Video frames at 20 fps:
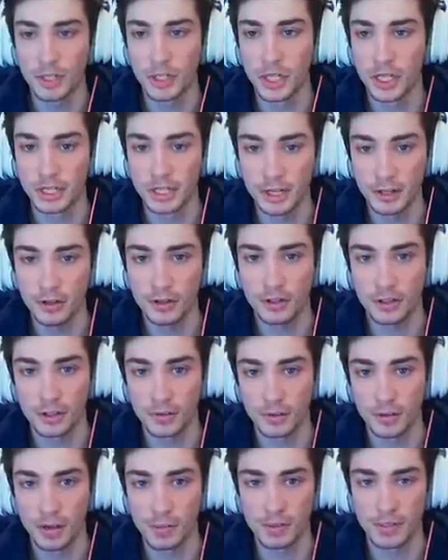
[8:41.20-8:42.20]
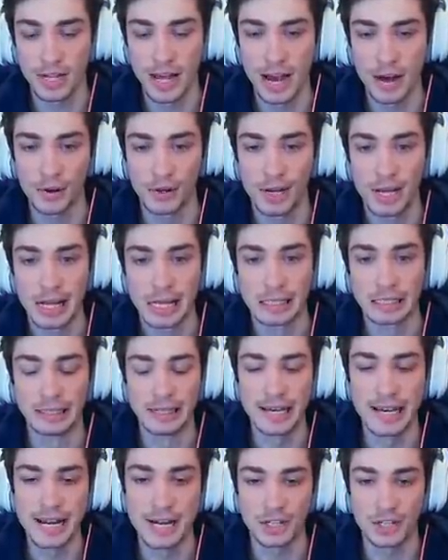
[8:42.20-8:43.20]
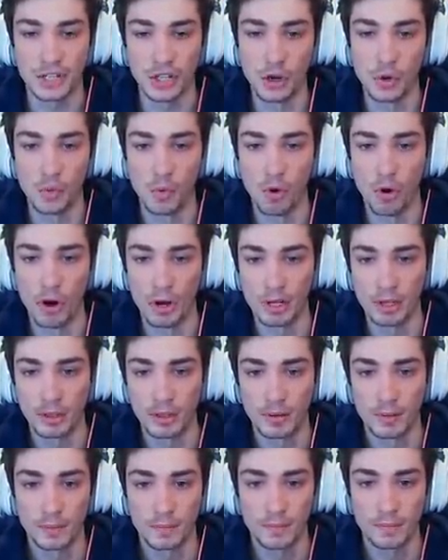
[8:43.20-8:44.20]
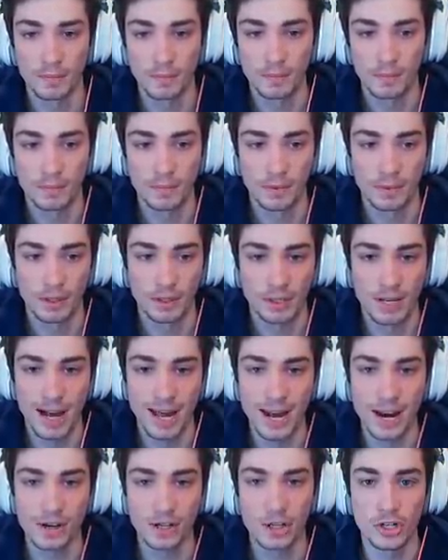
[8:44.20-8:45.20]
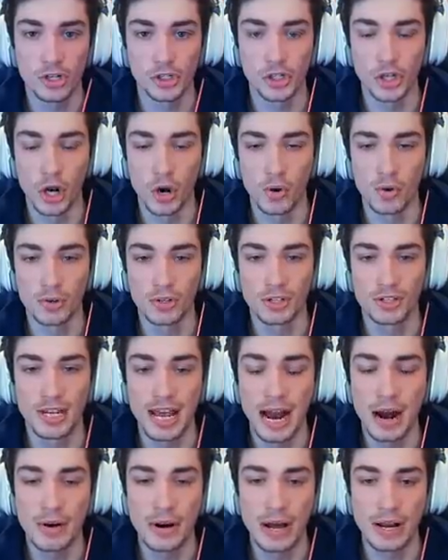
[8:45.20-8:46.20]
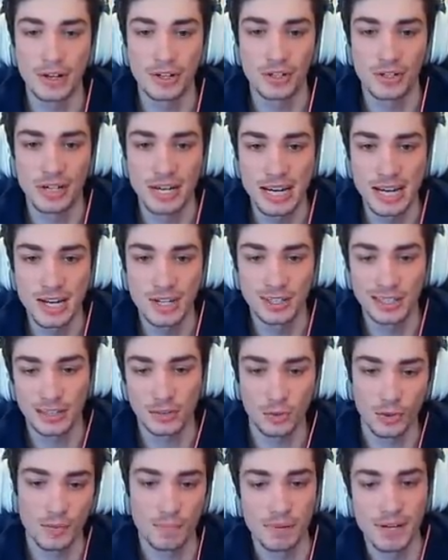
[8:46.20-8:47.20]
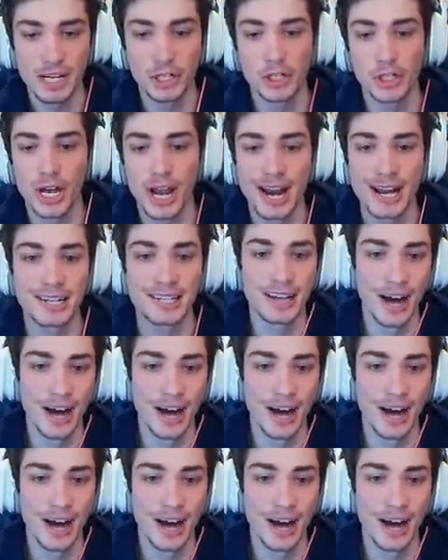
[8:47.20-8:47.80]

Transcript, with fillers: B.J. Dickerson comes down, lays the wood. Got Aaron Jones down on his knees. That's what B.J.